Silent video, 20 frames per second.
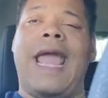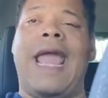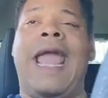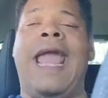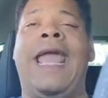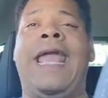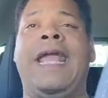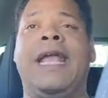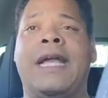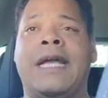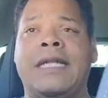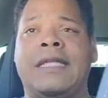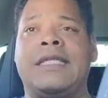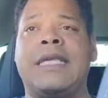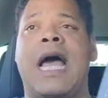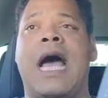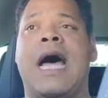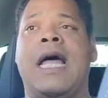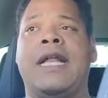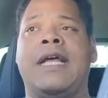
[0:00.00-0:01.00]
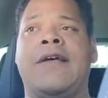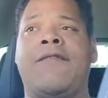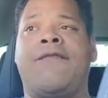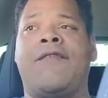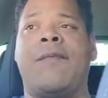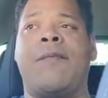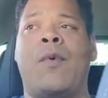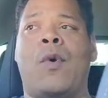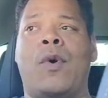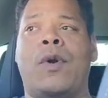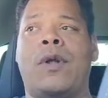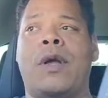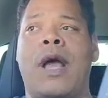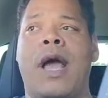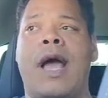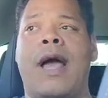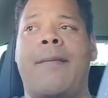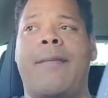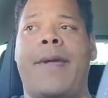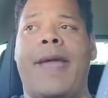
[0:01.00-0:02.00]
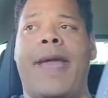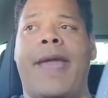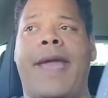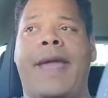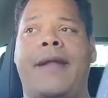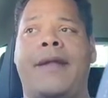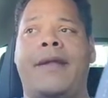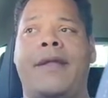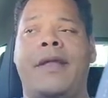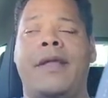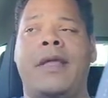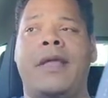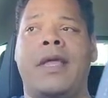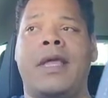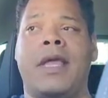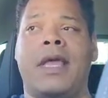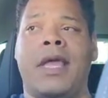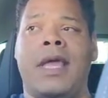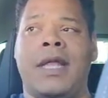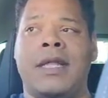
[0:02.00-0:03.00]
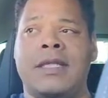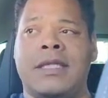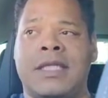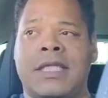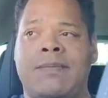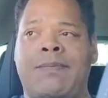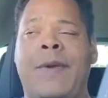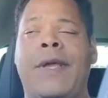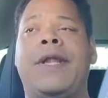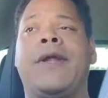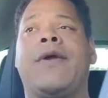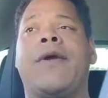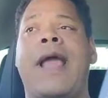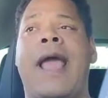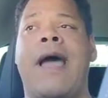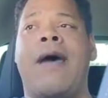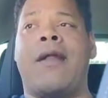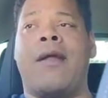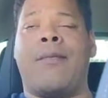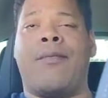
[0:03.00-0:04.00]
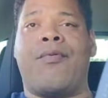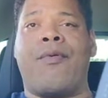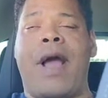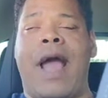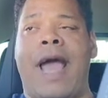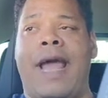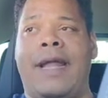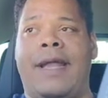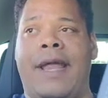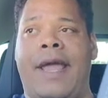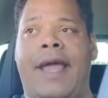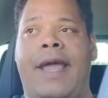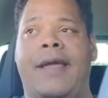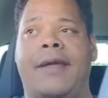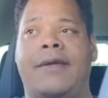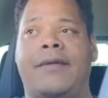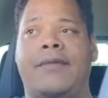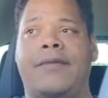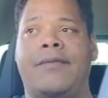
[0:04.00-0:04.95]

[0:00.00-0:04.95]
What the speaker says: ate Katana from Mortal Kombat and spit her out on Pride Day.